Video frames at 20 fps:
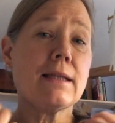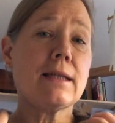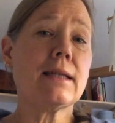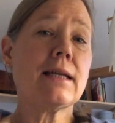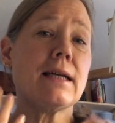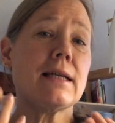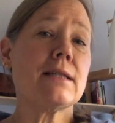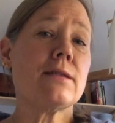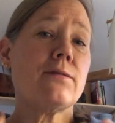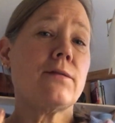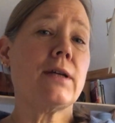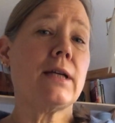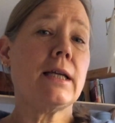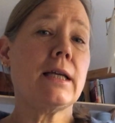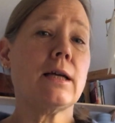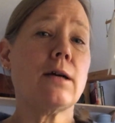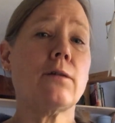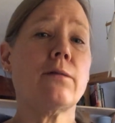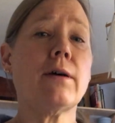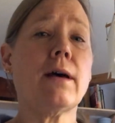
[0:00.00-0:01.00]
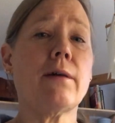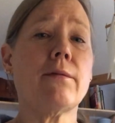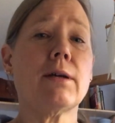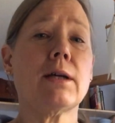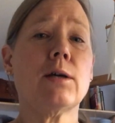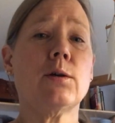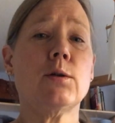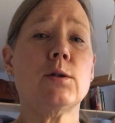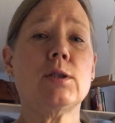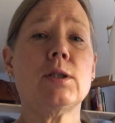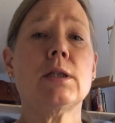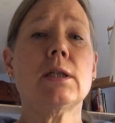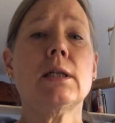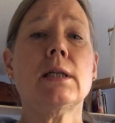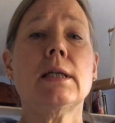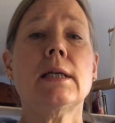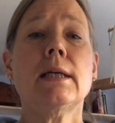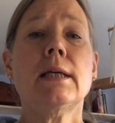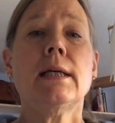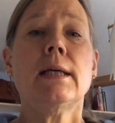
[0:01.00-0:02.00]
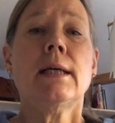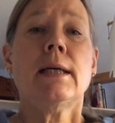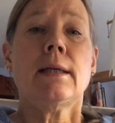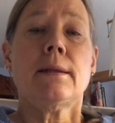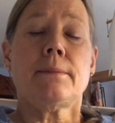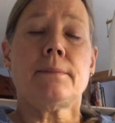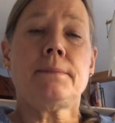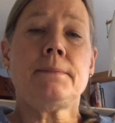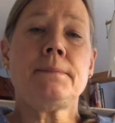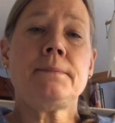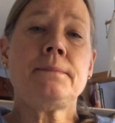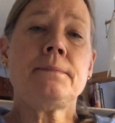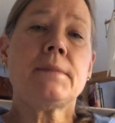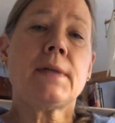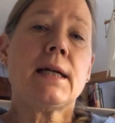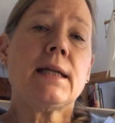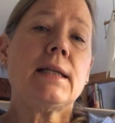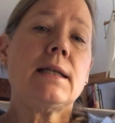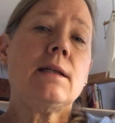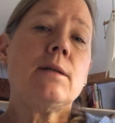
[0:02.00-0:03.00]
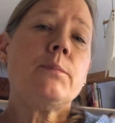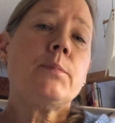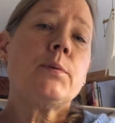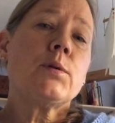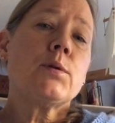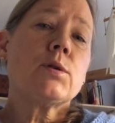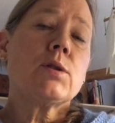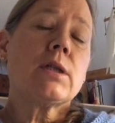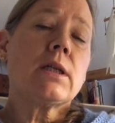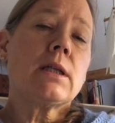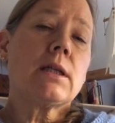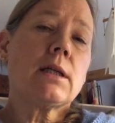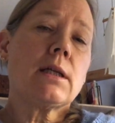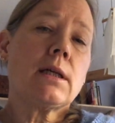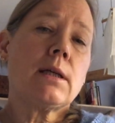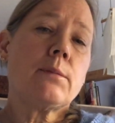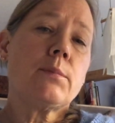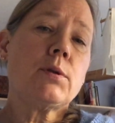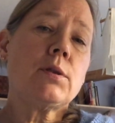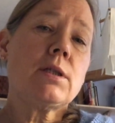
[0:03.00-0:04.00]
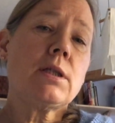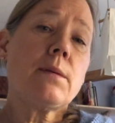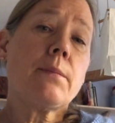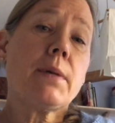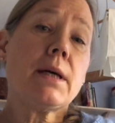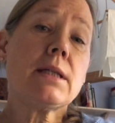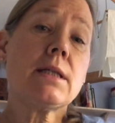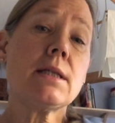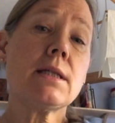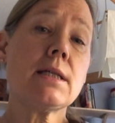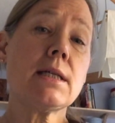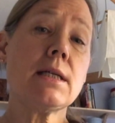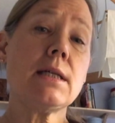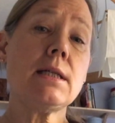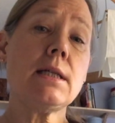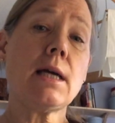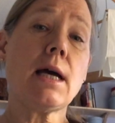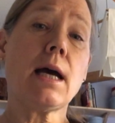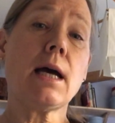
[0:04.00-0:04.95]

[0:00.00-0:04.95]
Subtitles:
the nice feeling of having a hood. I didn't put buttons in.